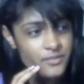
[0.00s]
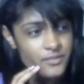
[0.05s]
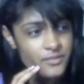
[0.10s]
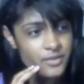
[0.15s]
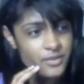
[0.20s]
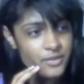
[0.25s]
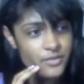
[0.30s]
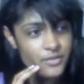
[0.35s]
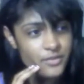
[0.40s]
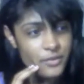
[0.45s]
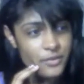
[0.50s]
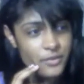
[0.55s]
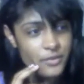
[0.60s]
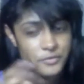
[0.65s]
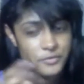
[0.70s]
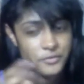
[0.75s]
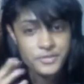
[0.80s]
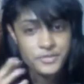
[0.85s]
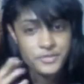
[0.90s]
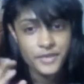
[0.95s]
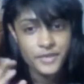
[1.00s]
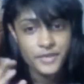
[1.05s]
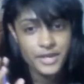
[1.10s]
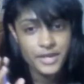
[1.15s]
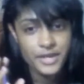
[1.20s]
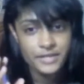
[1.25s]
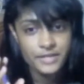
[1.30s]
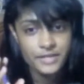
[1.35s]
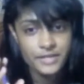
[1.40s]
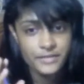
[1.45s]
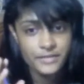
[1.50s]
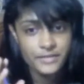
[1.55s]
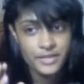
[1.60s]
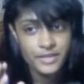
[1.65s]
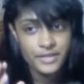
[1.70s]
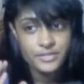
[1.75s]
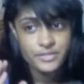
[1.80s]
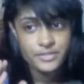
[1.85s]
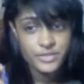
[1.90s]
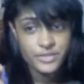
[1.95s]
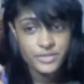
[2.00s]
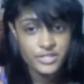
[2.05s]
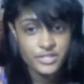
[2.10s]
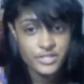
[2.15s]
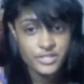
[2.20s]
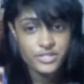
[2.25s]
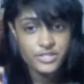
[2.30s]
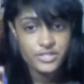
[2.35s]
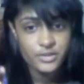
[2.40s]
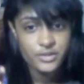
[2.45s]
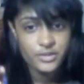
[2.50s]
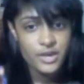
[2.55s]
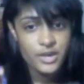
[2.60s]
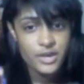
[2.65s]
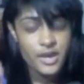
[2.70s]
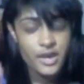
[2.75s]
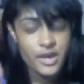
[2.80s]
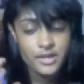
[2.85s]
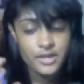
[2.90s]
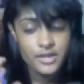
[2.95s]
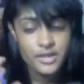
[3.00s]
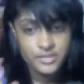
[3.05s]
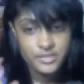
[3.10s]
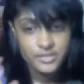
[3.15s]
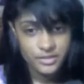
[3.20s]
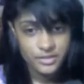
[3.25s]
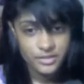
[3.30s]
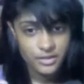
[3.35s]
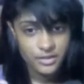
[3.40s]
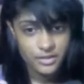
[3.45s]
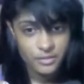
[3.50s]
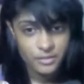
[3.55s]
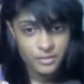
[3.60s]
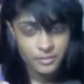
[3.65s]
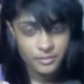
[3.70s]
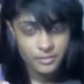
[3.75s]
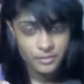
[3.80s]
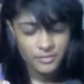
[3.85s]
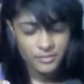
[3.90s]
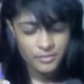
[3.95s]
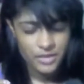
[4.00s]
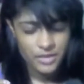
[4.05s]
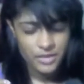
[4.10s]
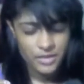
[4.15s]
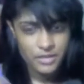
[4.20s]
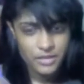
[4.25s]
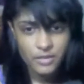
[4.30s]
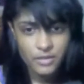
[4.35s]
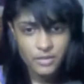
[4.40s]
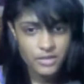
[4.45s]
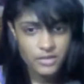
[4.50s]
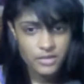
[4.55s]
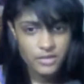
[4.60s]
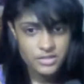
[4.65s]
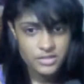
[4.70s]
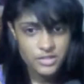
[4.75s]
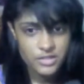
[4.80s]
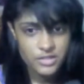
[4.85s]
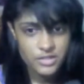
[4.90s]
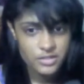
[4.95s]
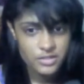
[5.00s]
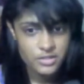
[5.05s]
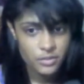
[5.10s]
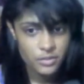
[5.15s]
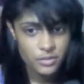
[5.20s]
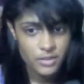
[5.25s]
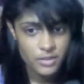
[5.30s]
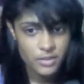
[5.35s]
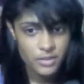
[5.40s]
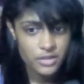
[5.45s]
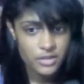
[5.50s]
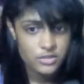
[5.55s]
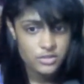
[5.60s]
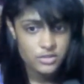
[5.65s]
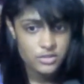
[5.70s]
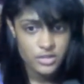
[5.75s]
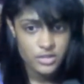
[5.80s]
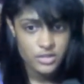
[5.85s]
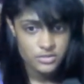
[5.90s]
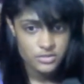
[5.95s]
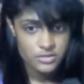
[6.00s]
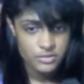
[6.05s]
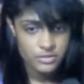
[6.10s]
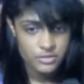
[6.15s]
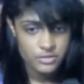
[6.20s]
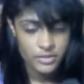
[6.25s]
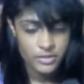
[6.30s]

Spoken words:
well, first of all, I didn't even realize this was an issue until I think we were having a discussion in my English class or something.